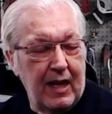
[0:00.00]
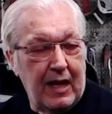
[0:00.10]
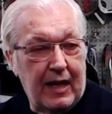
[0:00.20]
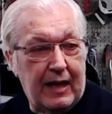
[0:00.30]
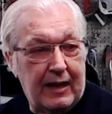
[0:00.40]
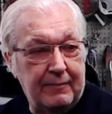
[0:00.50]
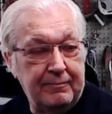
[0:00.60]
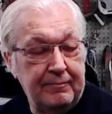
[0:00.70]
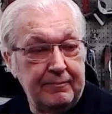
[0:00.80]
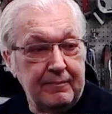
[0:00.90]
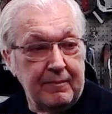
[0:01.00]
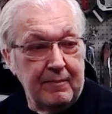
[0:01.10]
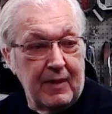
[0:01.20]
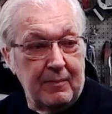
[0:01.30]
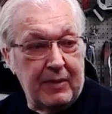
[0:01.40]

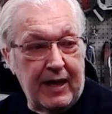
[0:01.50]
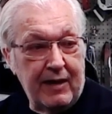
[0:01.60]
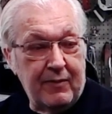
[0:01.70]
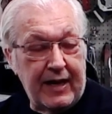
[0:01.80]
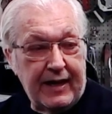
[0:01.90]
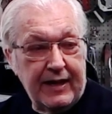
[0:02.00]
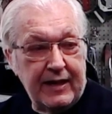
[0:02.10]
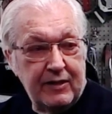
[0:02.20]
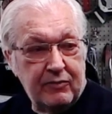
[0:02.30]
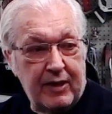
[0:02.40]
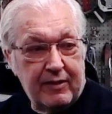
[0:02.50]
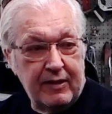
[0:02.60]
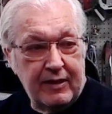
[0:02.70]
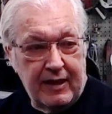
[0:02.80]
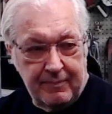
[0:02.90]
But anyway, I got interested
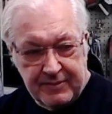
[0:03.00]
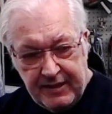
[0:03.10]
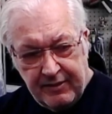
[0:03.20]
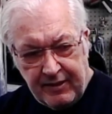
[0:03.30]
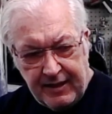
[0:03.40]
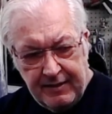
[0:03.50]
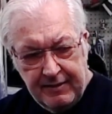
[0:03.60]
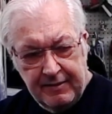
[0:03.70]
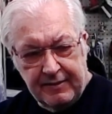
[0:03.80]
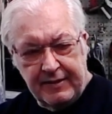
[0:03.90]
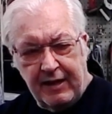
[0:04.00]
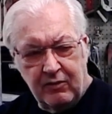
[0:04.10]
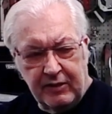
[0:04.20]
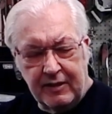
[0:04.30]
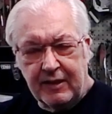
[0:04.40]
in Aptera not
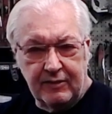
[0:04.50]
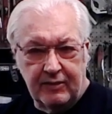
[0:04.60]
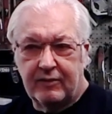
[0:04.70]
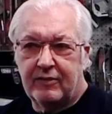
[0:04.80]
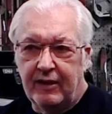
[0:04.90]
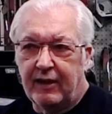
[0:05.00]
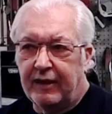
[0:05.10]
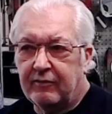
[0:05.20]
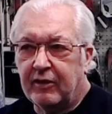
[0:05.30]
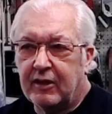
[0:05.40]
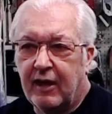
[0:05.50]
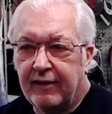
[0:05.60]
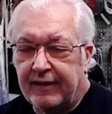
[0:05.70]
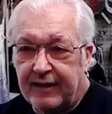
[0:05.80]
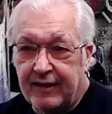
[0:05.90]
only because it's an electric car
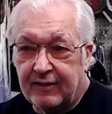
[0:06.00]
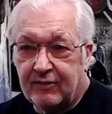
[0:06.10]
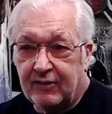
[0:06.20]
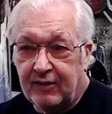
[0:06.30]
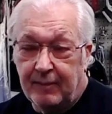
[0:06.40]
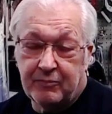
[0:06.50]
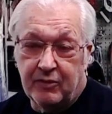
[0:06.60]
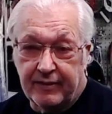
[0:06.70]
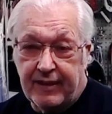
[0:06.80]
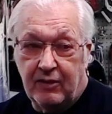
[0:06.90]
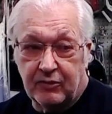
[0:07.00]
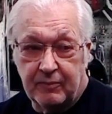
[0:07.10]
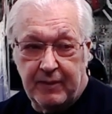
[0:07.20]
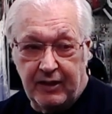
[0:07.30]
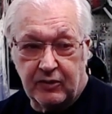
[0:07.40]
that gets up to 1,000
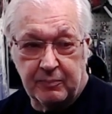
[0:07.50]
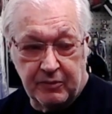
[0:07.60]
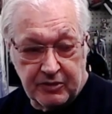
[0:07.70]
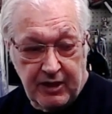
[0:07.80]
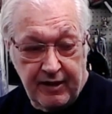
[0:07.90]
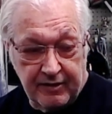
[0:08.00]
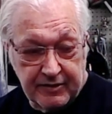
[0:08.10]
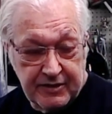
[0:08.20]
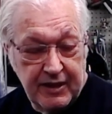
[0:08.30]
miles per charge.